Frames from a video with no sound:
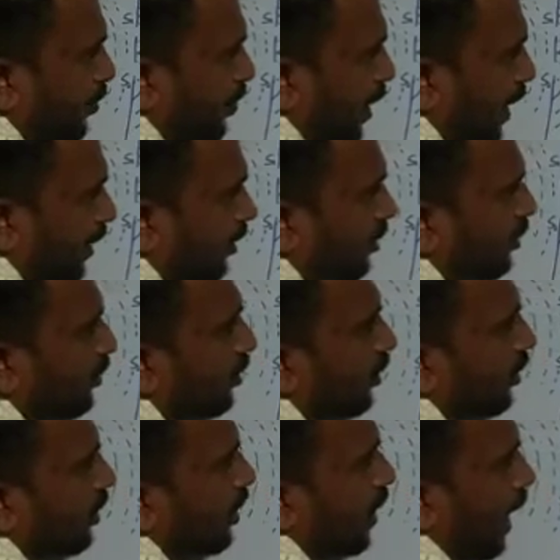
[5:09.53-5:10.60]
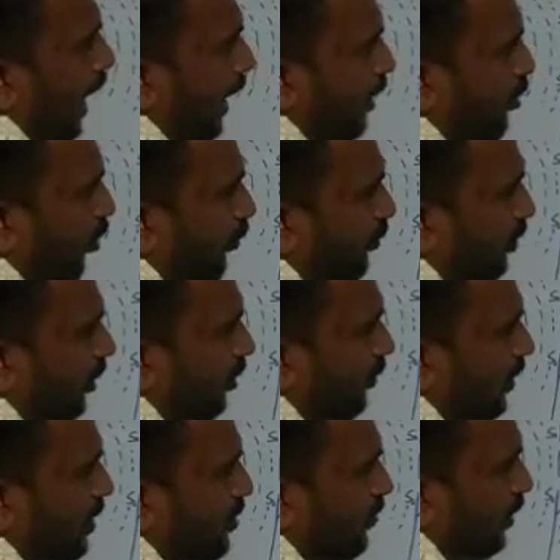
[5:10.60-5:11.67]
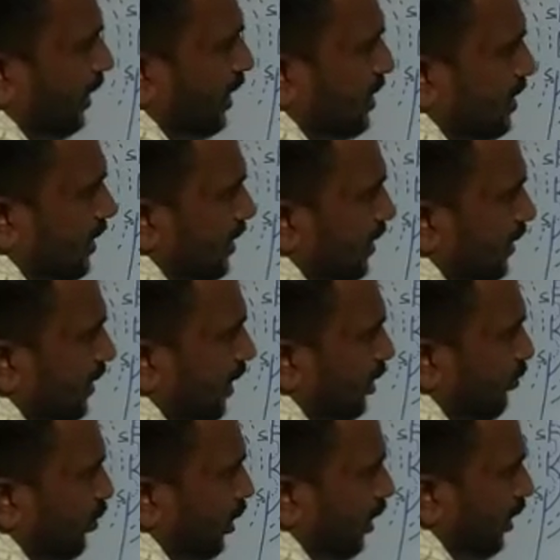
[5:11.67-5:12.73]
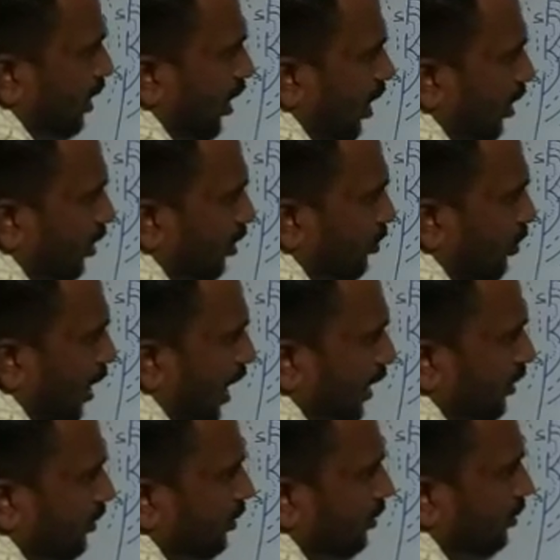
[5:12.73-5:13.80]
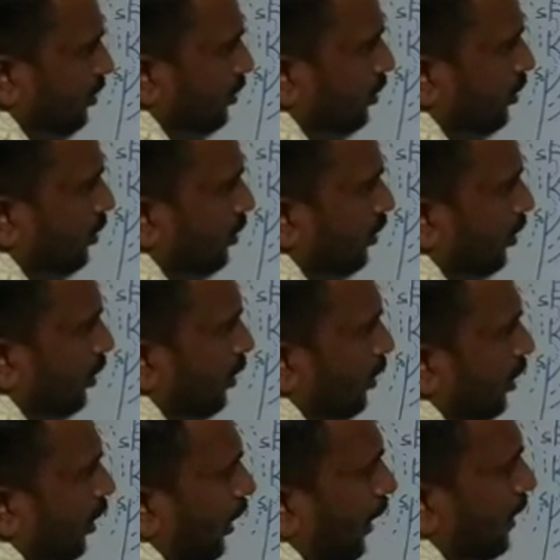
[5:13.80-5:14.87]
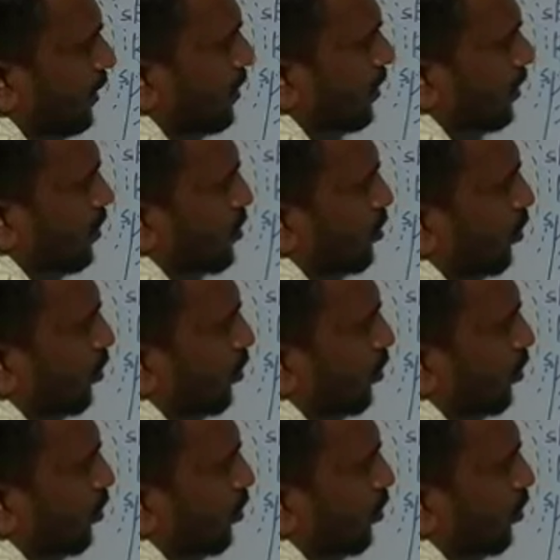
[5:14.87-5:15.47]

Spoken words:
band, and afterwards we consider that one a dark band. Yes, so